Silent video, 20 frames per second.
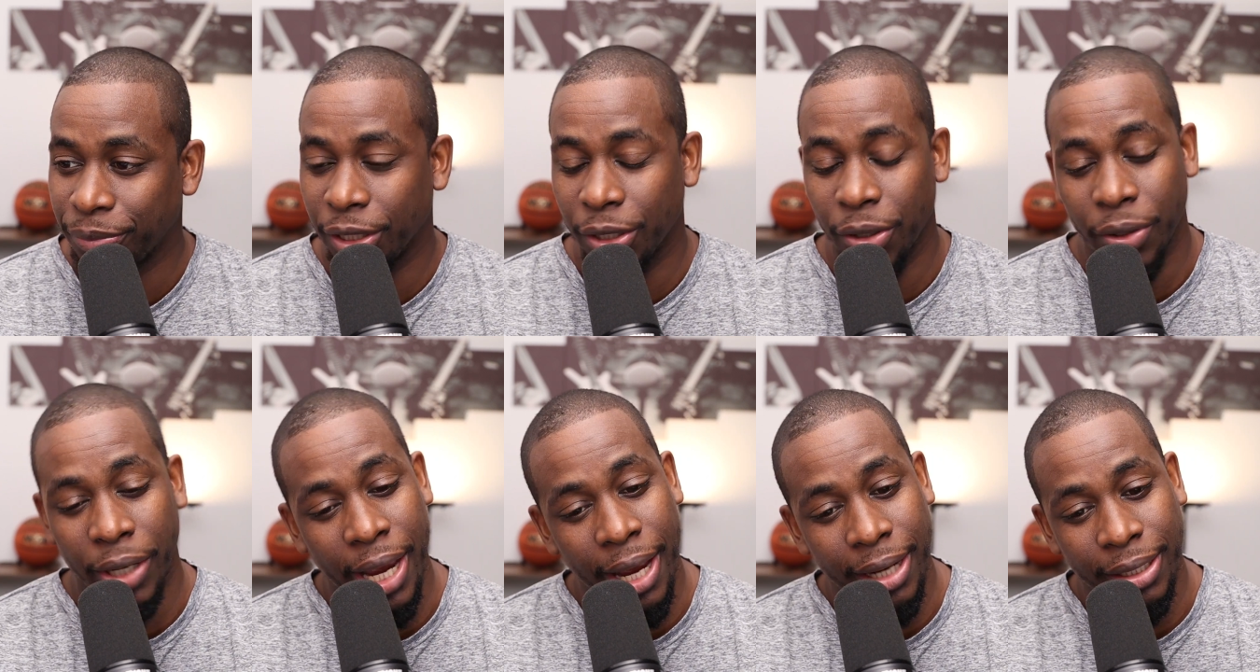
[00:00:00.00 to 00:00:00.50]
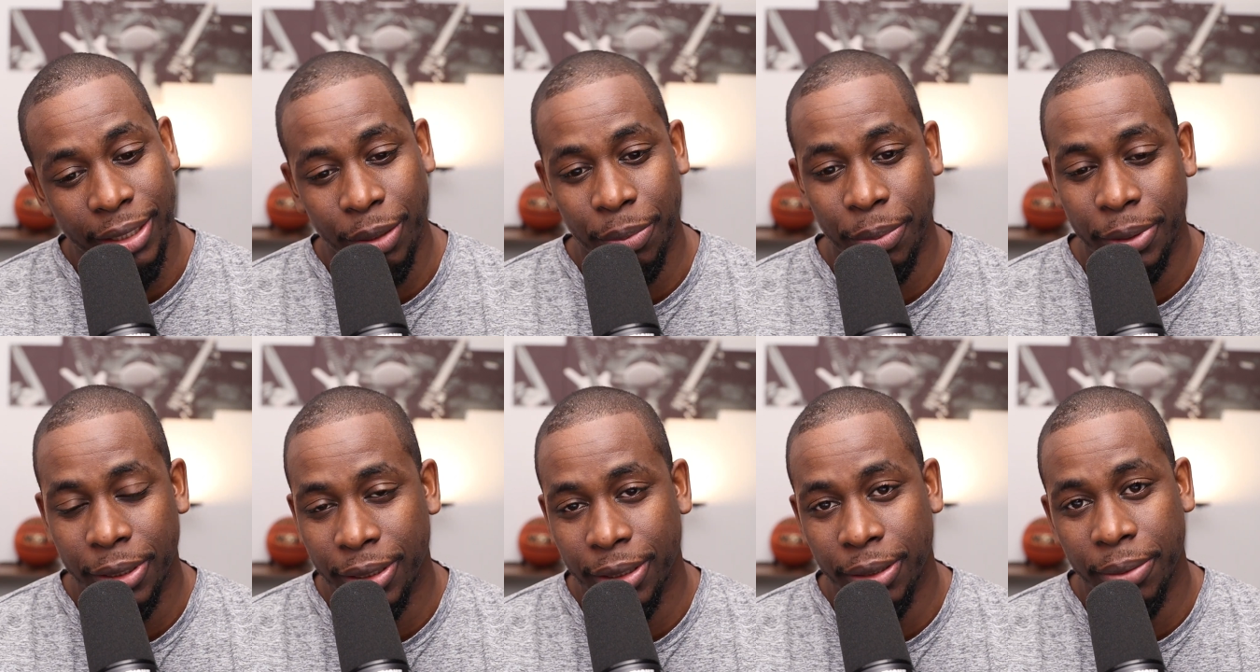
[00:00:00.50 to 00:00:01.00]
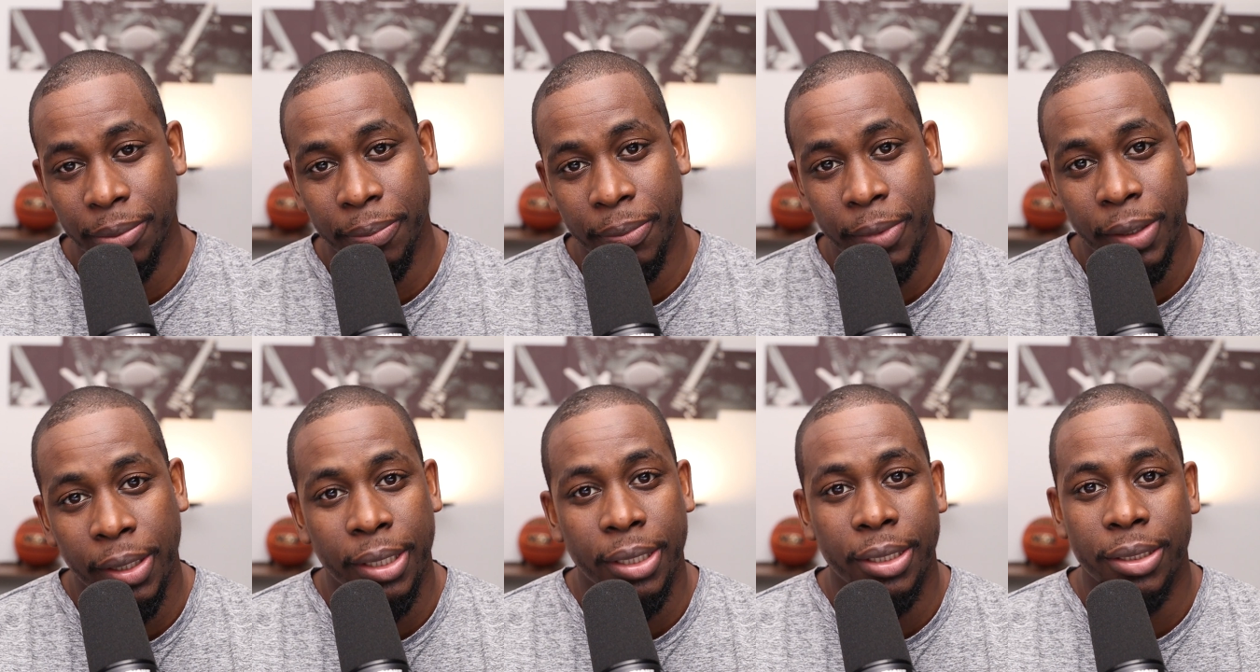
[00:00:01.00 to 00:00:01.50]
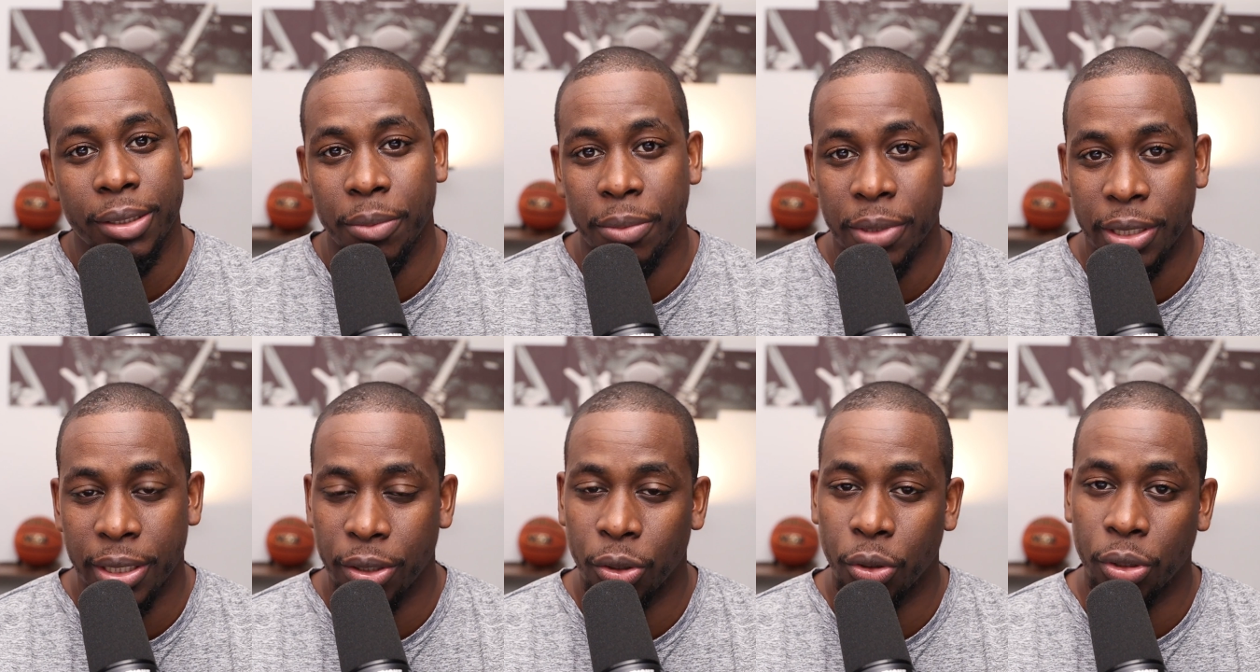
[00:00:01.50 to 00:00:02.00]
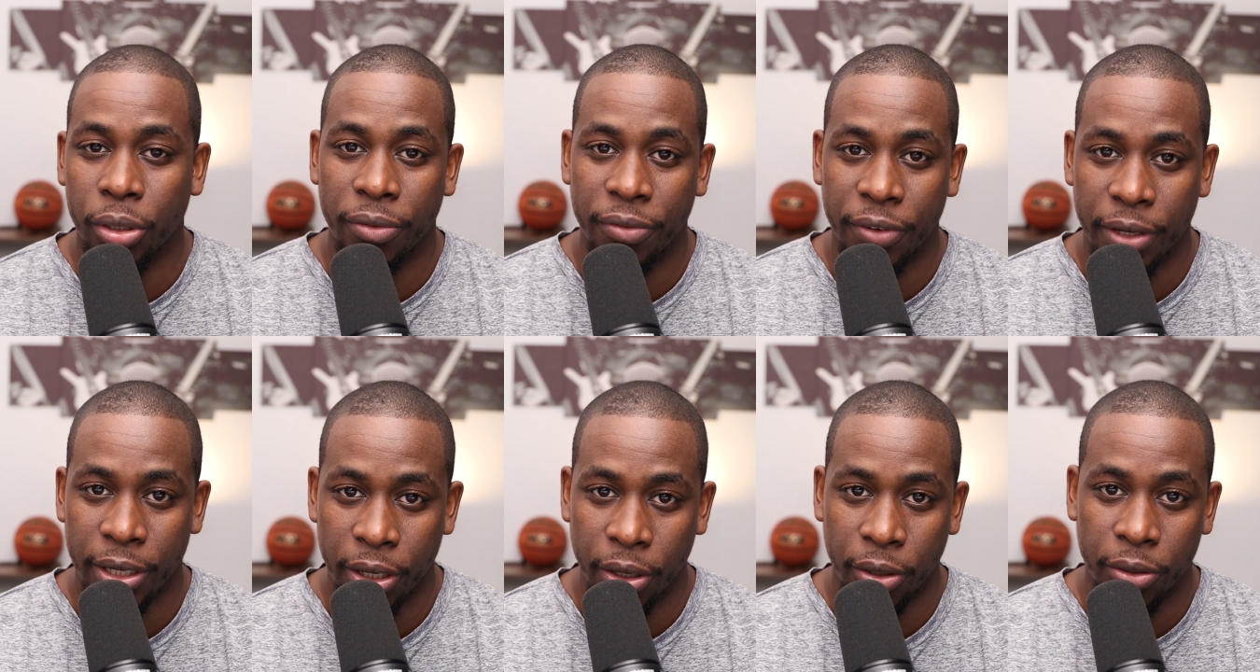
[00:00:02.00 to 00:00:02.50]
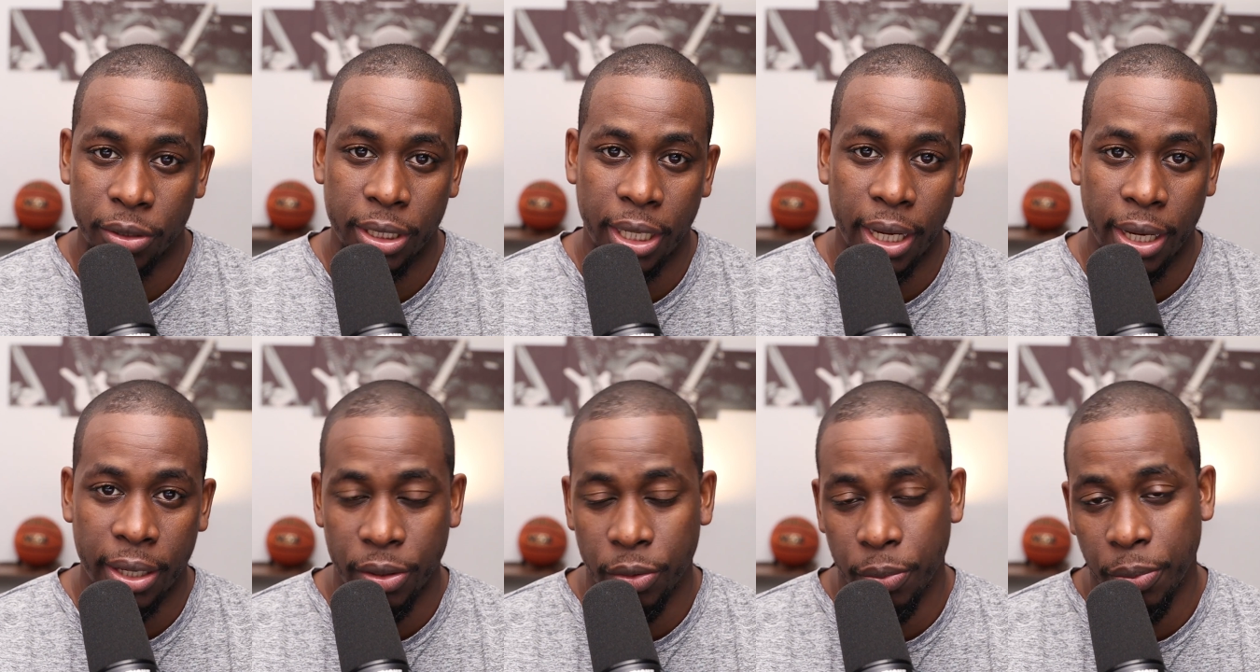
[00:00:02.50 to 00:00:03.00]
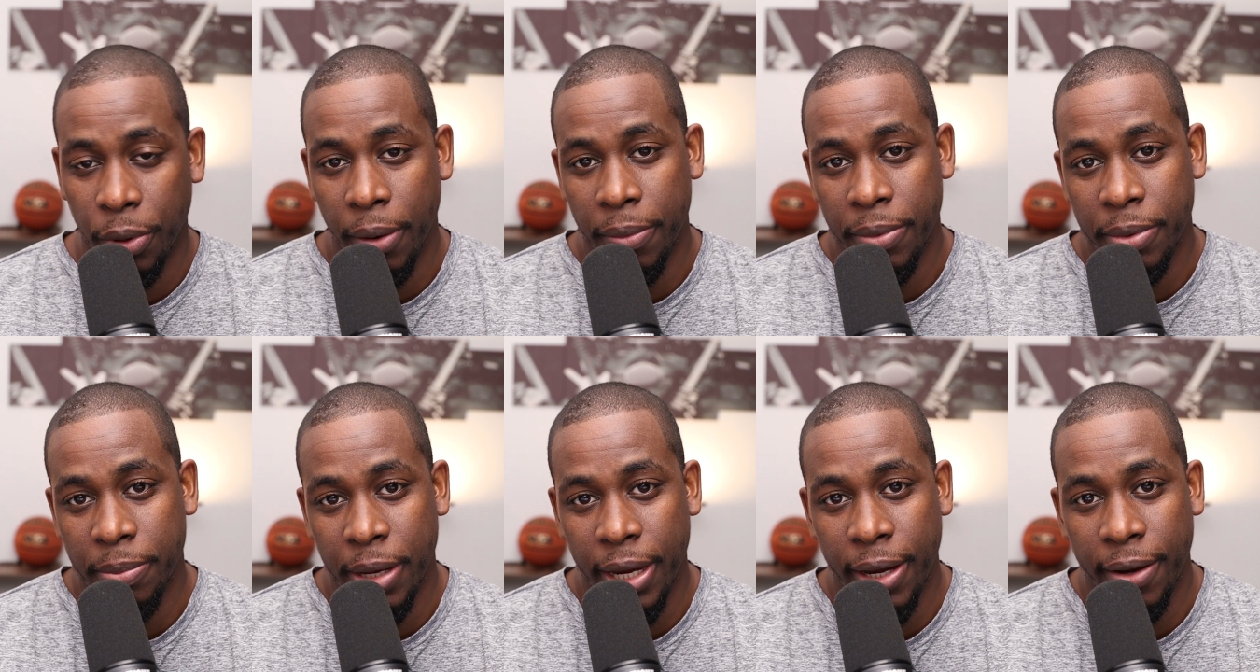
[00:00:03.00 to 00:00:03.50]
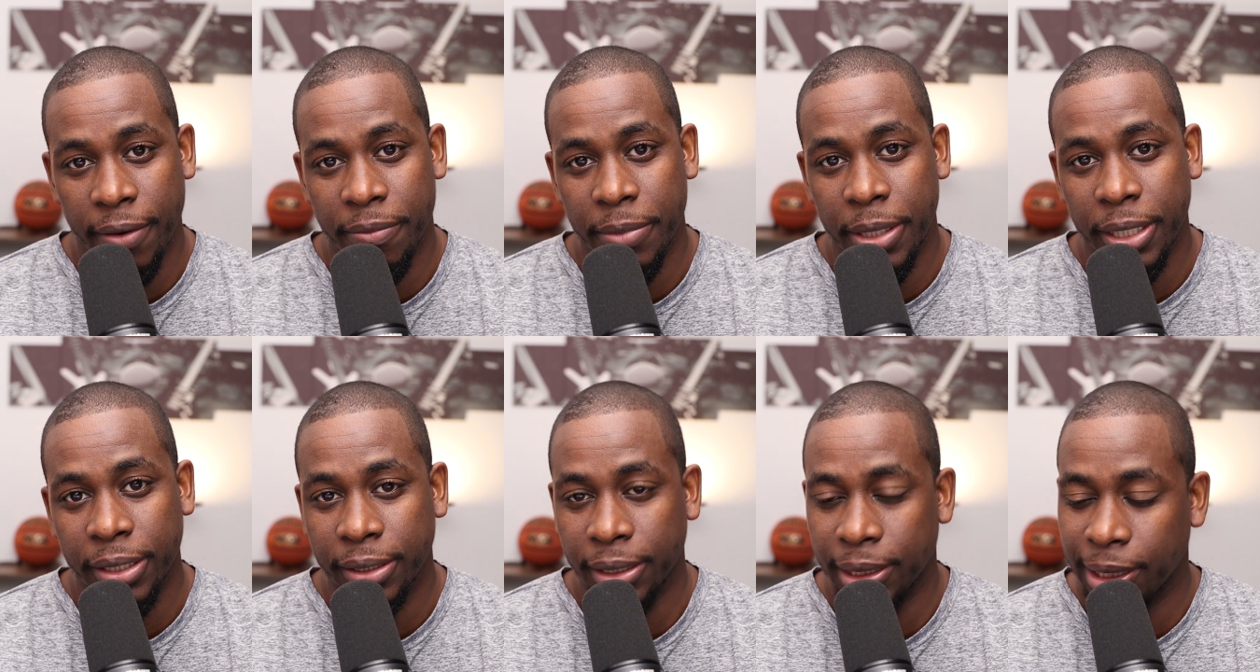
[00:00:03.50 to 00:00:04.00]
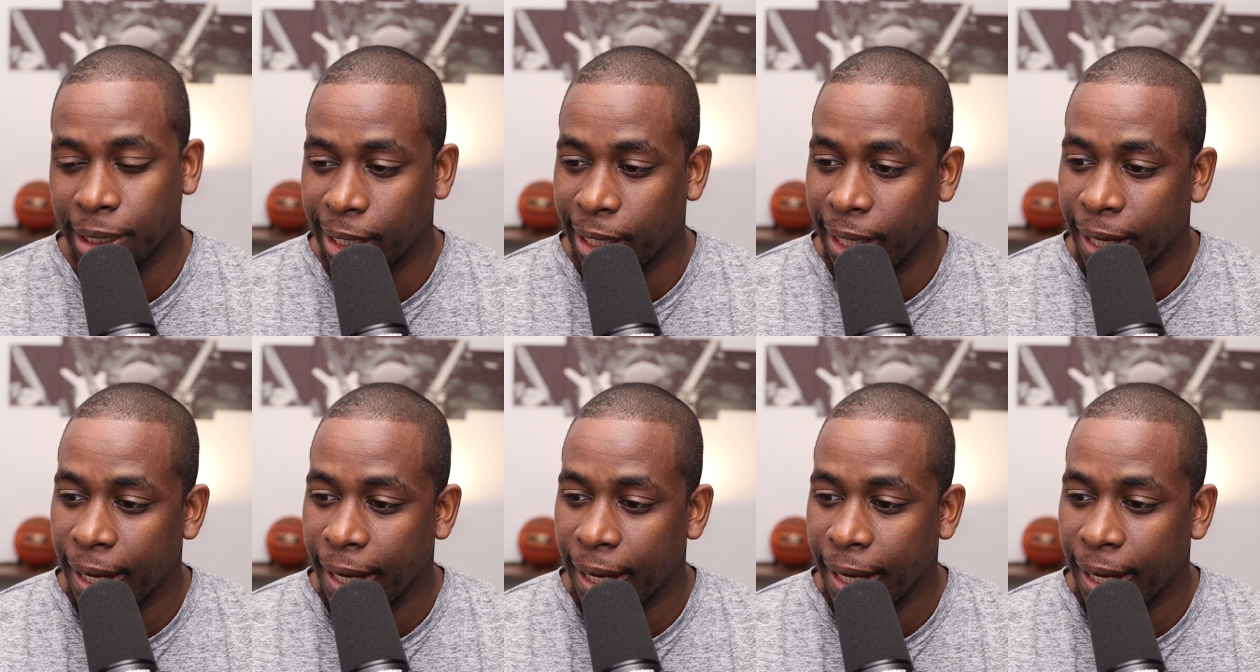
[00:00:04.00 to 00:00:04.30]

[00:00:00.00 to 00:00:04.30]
you know, catch up on some of the older videos that you probably may have missed.